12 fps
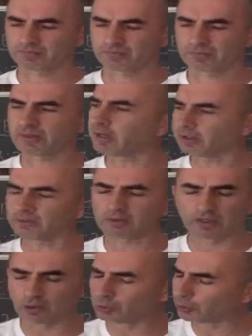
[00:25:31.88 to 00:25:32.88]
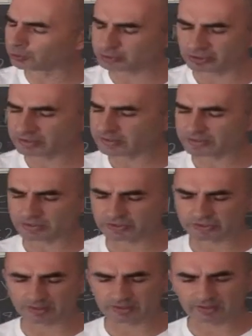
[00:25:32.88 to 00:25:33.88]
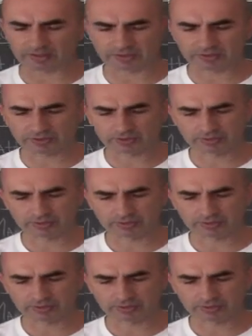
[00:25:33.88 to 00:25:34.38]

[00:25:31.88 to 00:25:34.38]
Tell the Lord Jesus Christ.